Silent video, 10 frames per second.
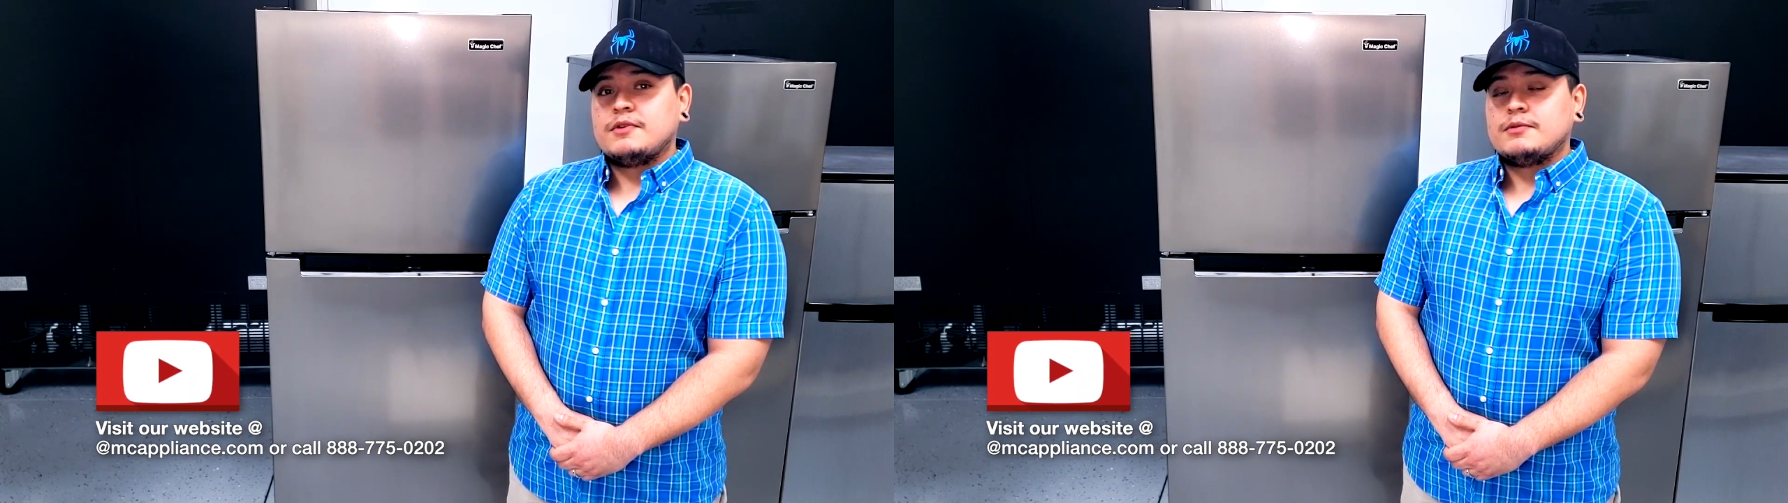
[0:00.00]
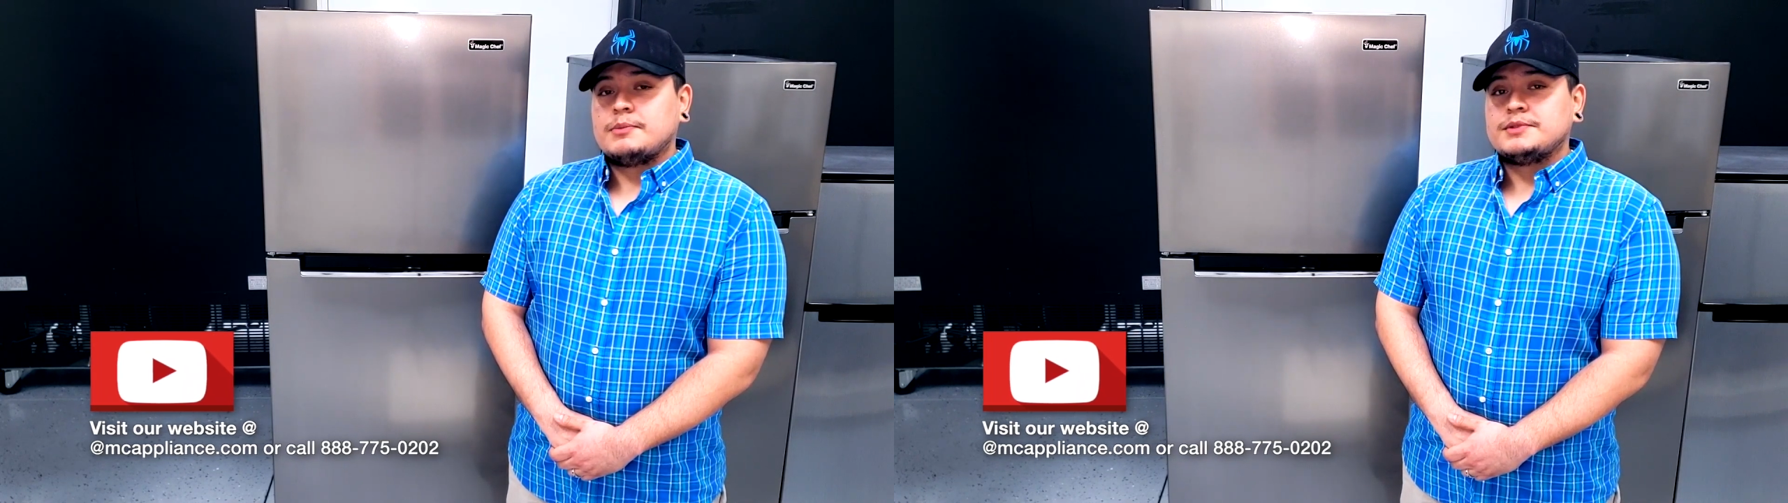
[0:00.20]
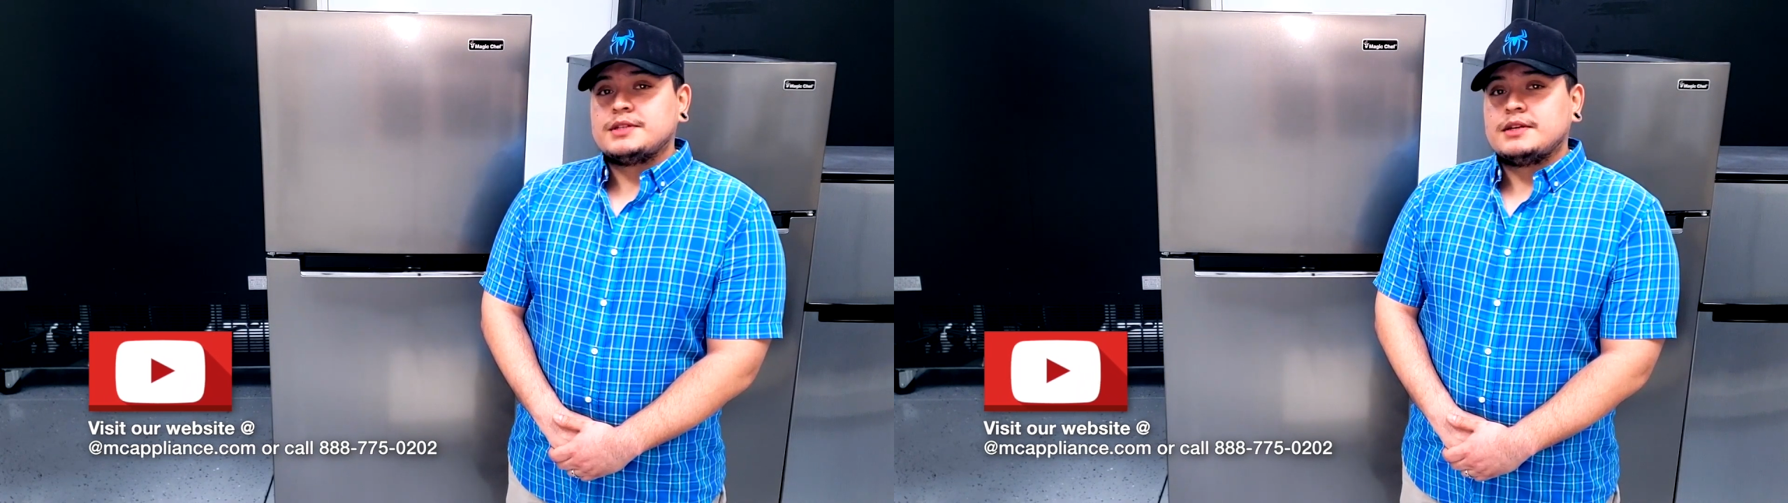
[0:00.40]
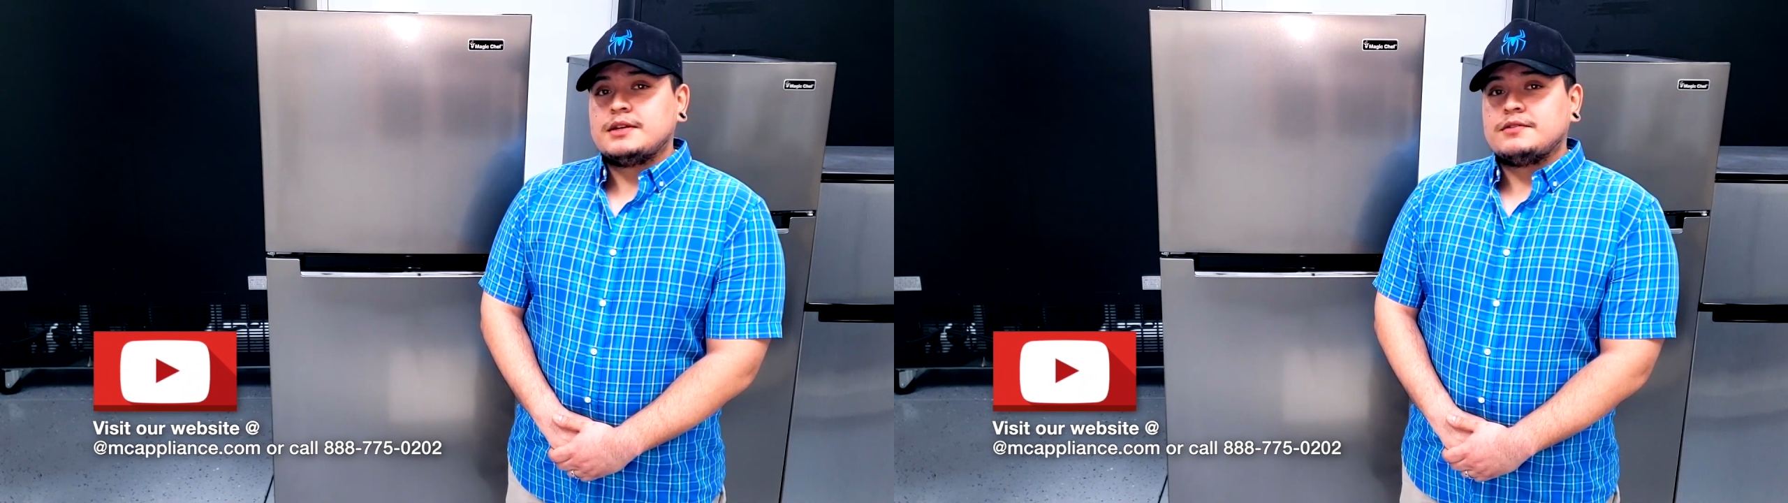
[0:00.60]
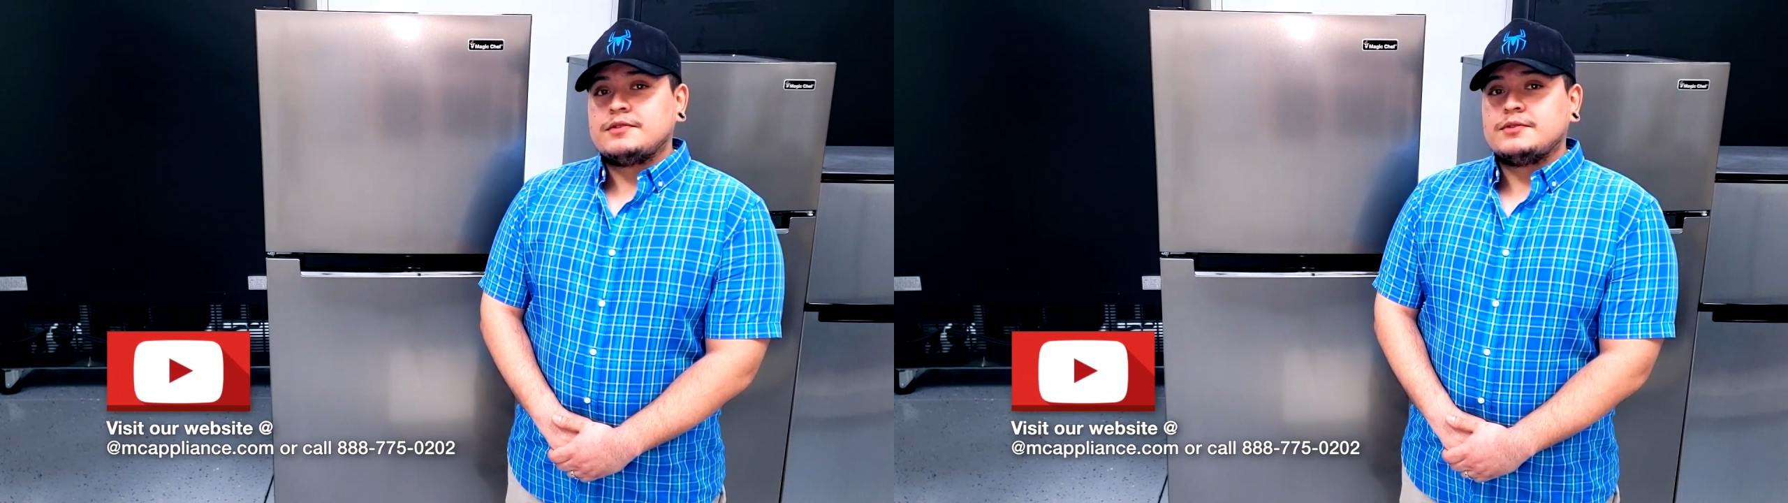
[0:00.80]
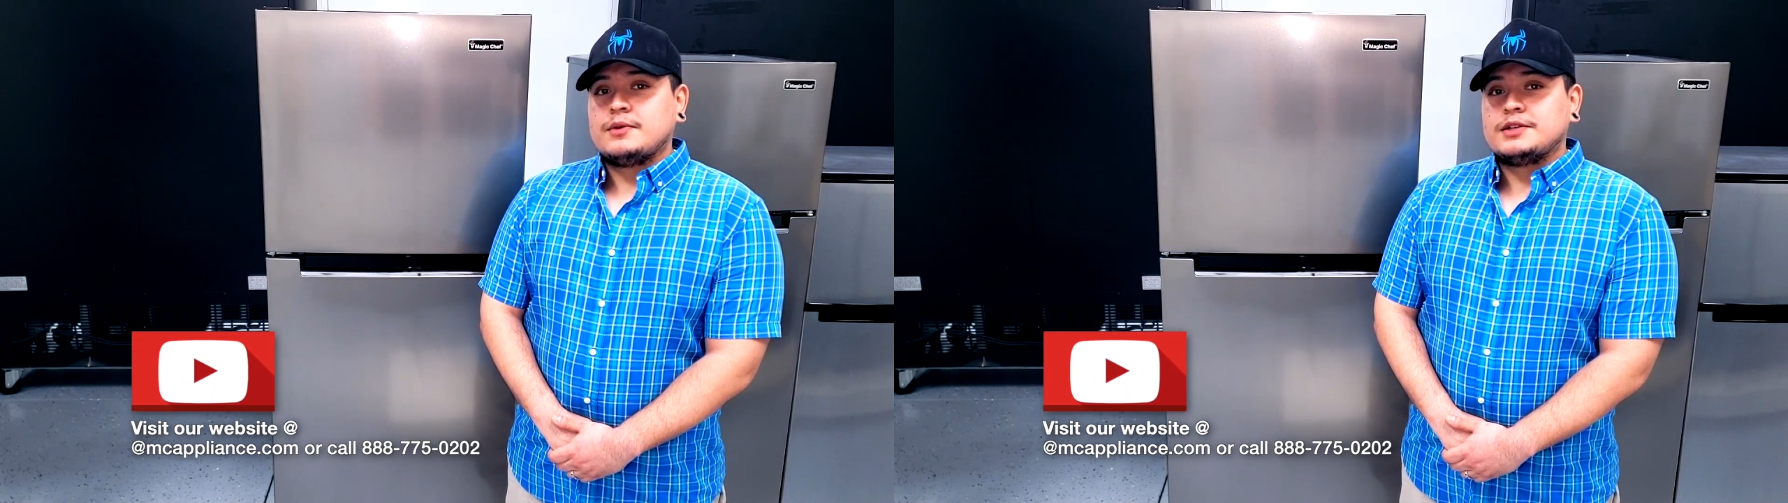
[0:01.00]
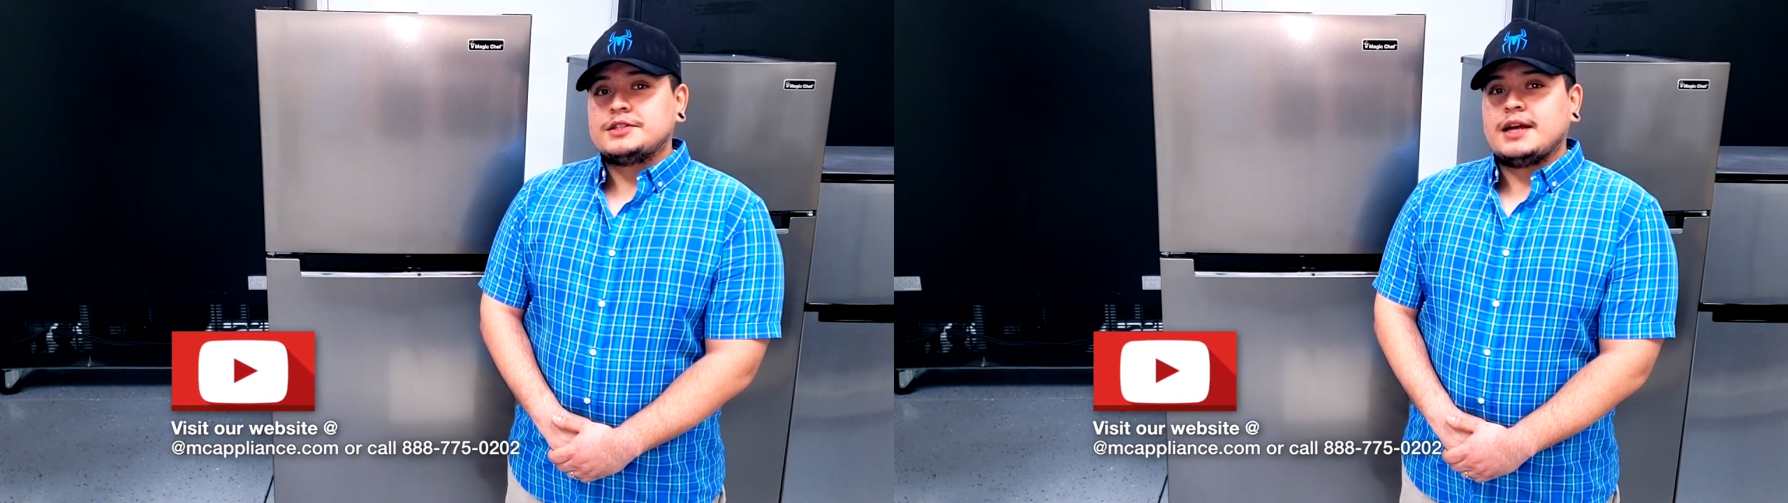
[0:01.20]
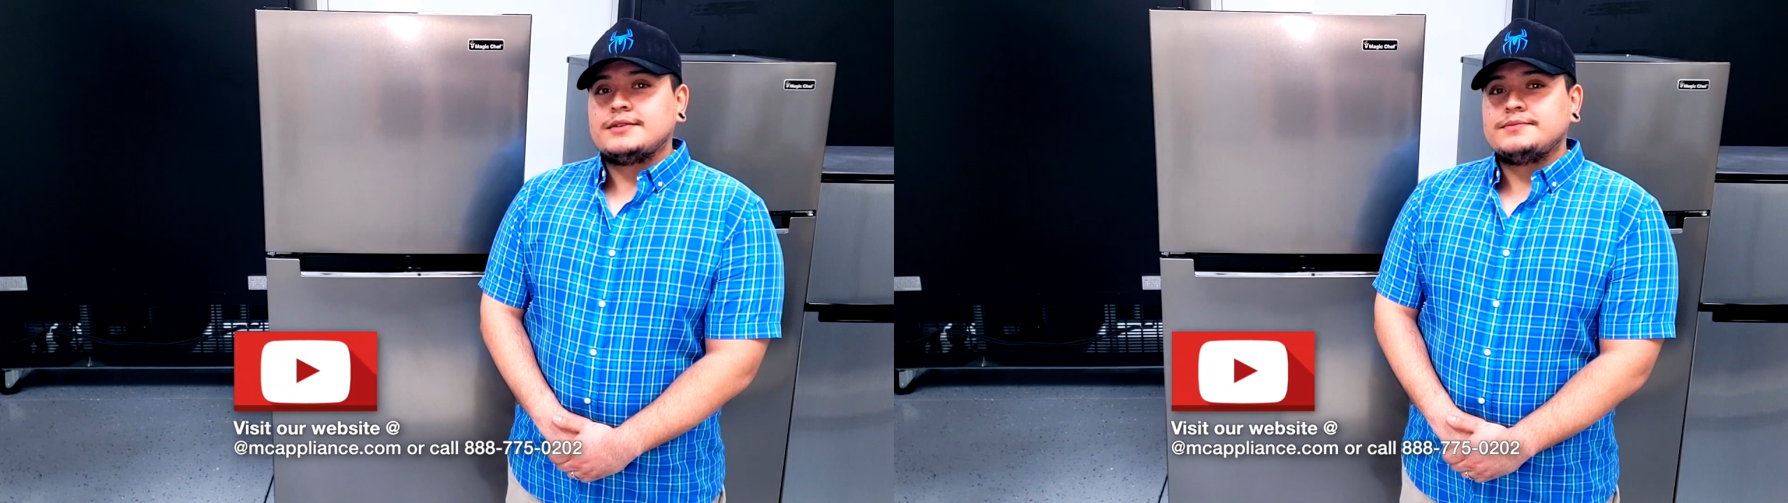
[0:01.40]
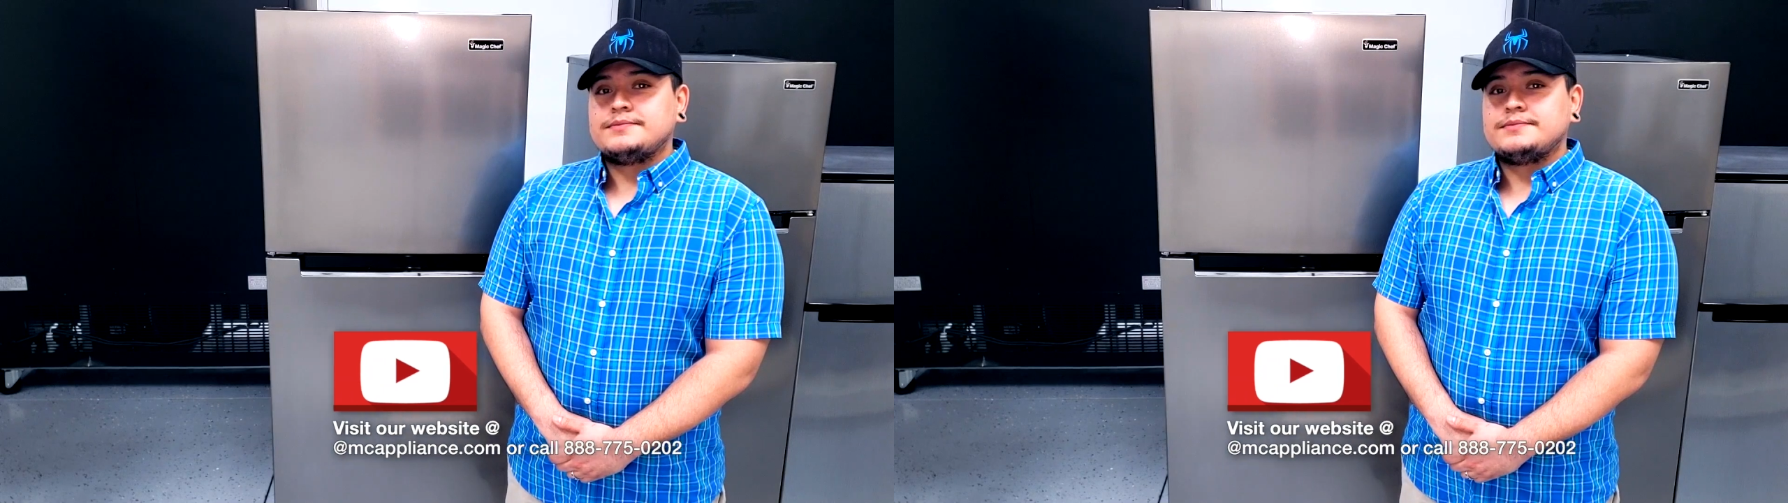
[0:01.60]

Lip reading: representative through our chat.